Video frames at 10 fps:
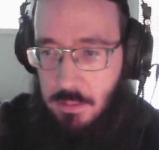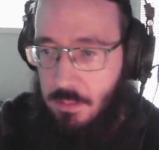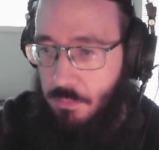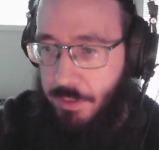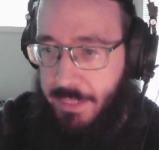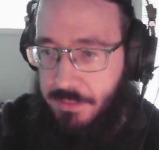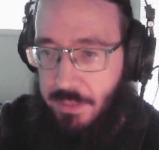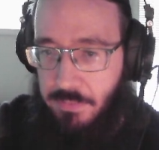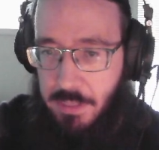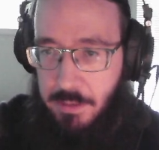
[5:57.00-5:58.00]
With that
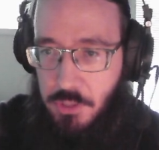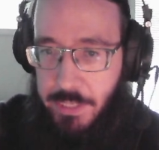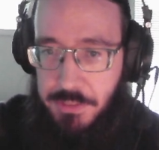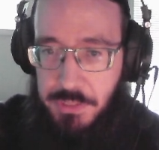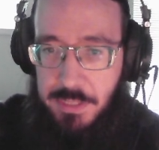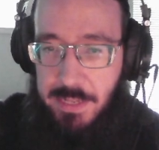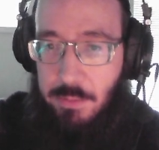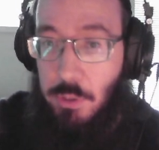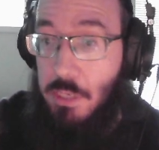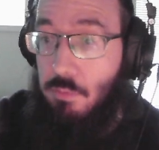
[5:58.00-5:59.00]
safely in our chest, now
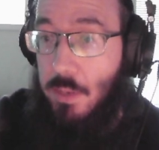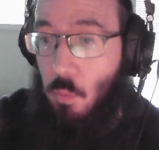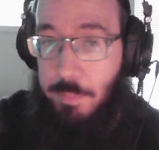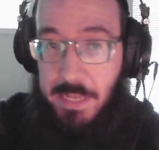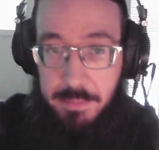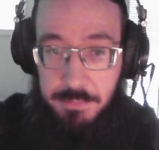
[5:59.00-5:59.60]
we're going to wrong warp again.